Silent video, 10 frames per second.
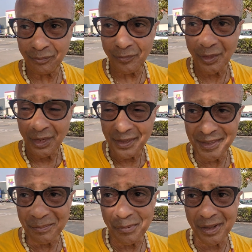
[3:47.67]
I
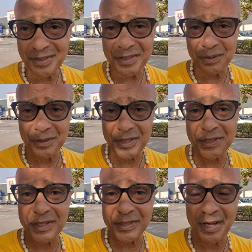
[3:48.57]
think March
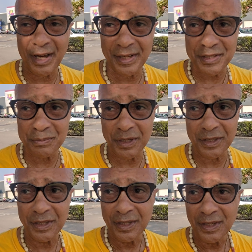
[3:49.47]
traditionally is the hottest
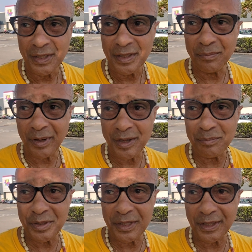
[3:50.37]
month. It
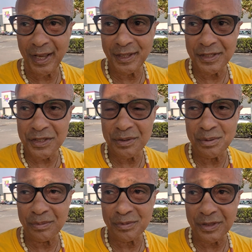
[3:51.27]
might be
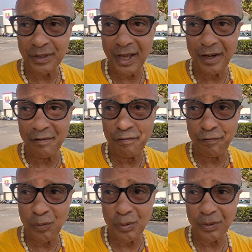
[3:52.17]
92 to
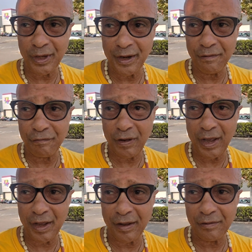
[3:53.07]
94,
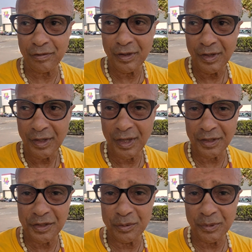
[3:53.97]
95, and
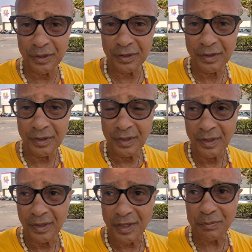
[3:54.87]
humid.
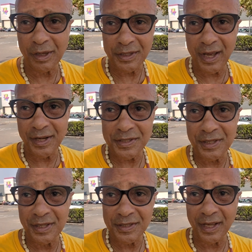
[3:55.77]
It's about as hot as it
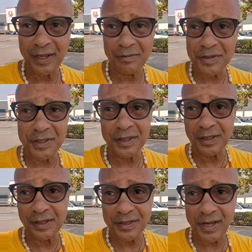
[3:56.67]
gets. I've never seen it
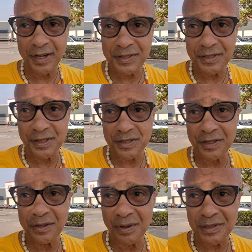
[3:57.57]
get as hot as it does in
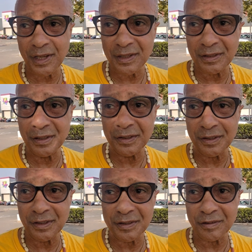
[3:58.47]
the U.S., like 100,
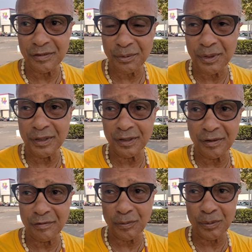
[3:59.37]
103,
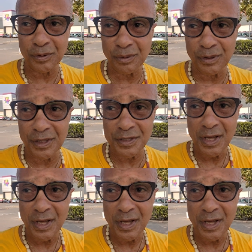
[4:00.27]
104 degrees.